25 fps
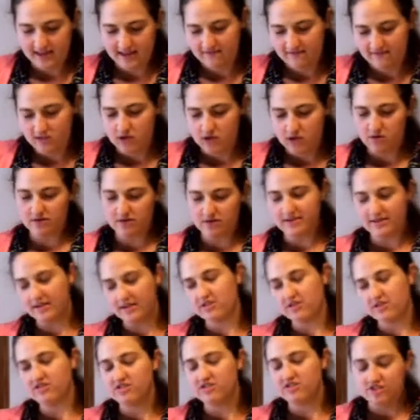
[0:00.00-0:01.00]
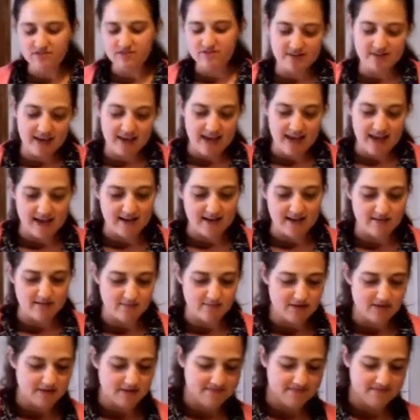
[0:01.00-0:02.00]
even though it's understood you
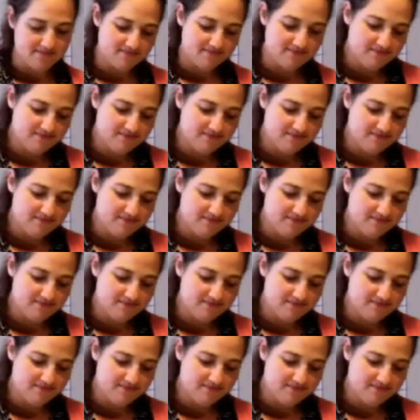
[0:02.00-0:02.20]
can. But